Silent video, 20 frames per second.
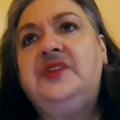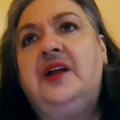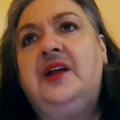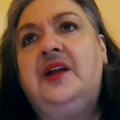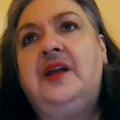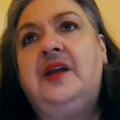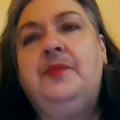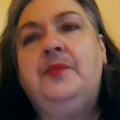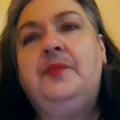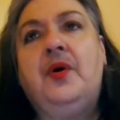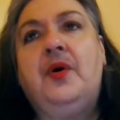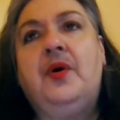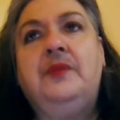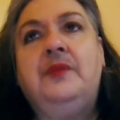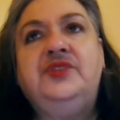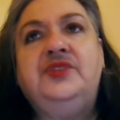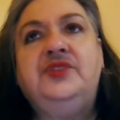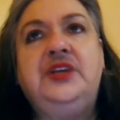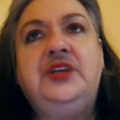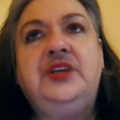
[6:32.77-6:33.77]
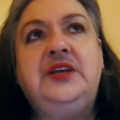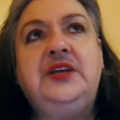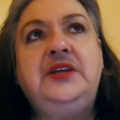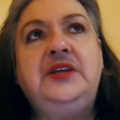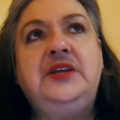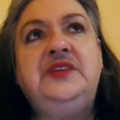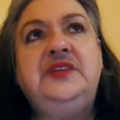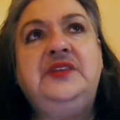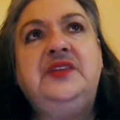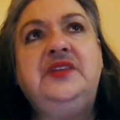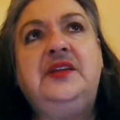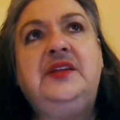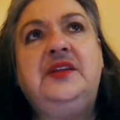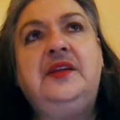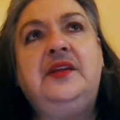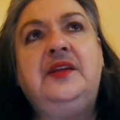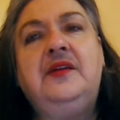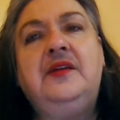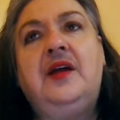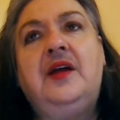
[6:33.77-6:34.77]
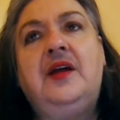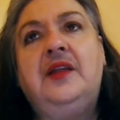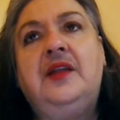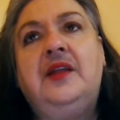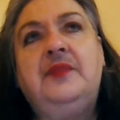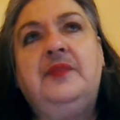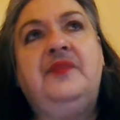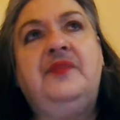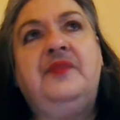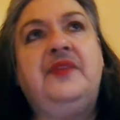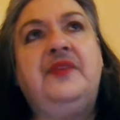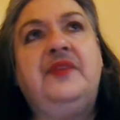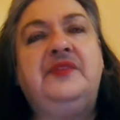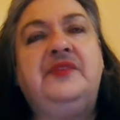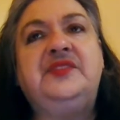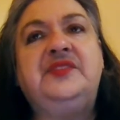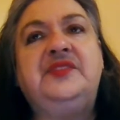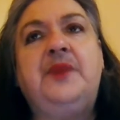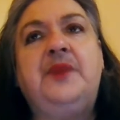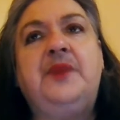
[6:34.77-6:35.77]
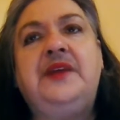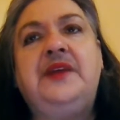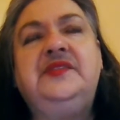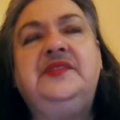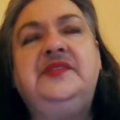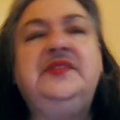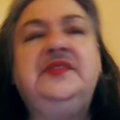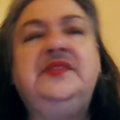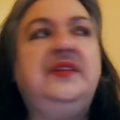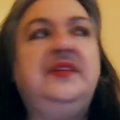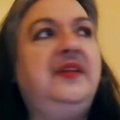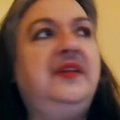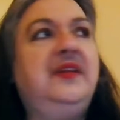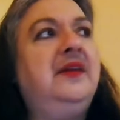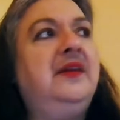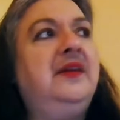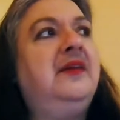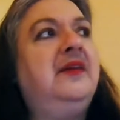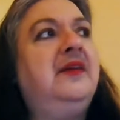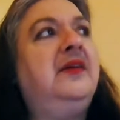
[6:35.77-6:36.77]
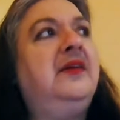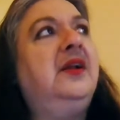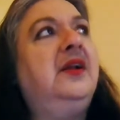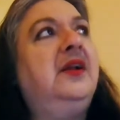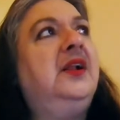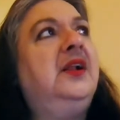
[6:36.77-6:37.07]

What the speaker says: I like Parm cheese in there. I like my favorite spices in there.